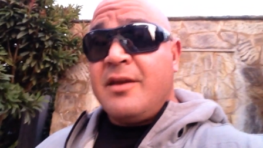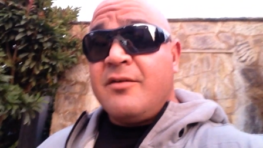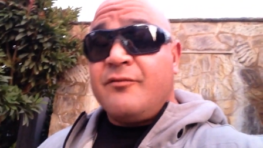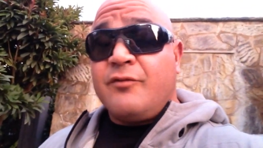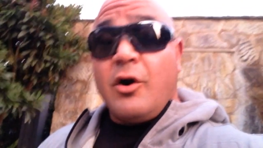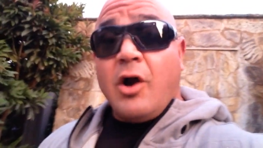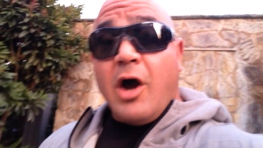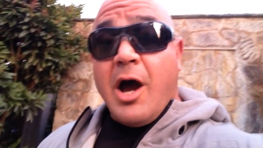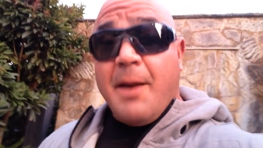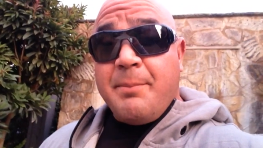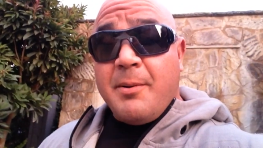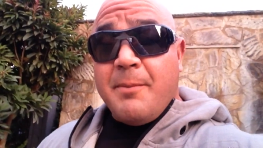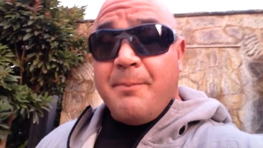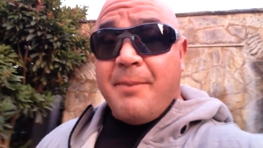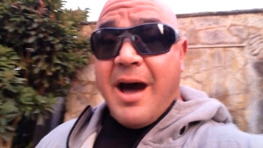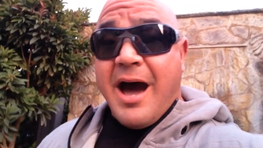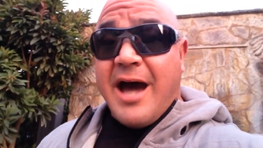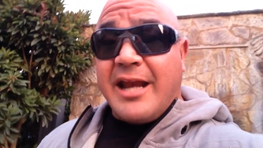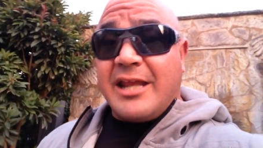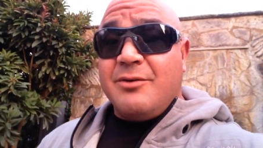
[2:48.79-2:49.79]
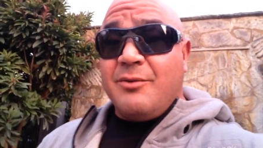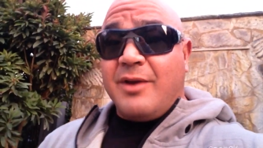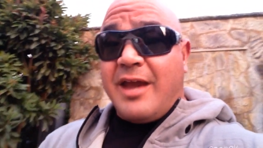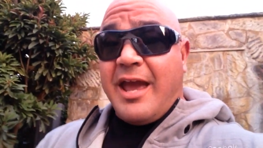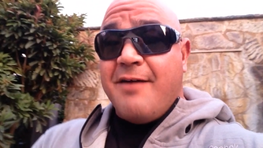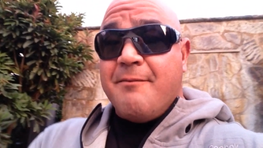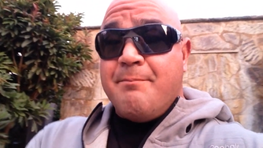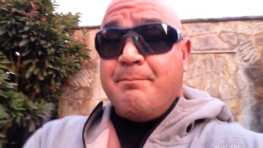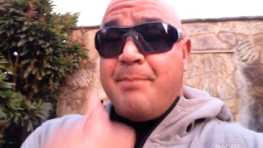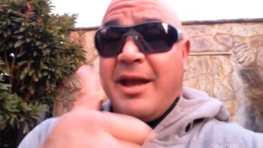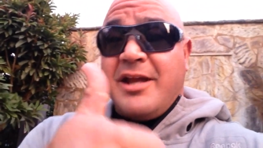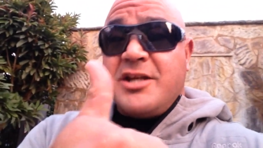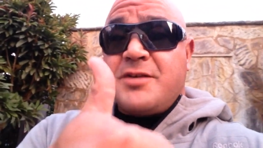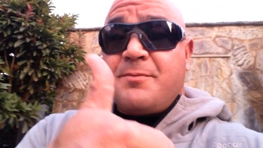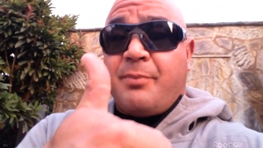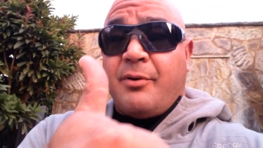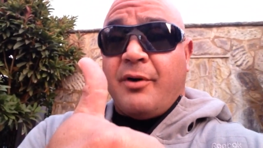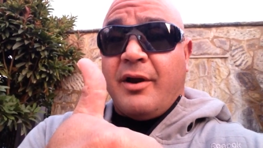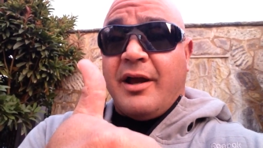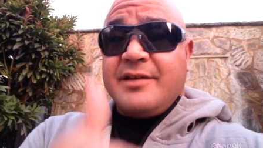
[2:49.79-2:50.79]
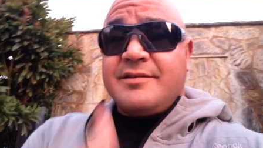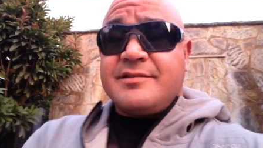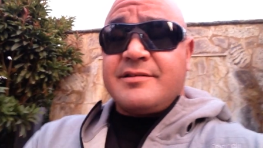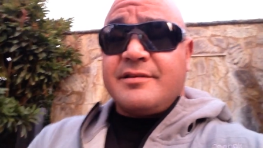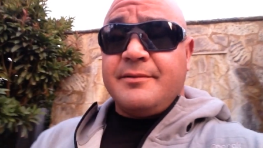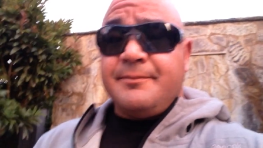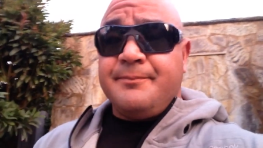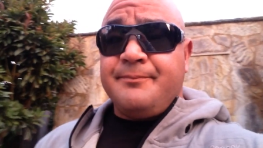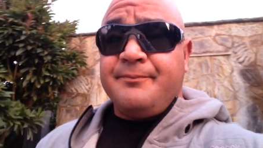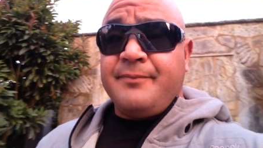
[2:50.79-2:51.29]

For upper body, we have bench press.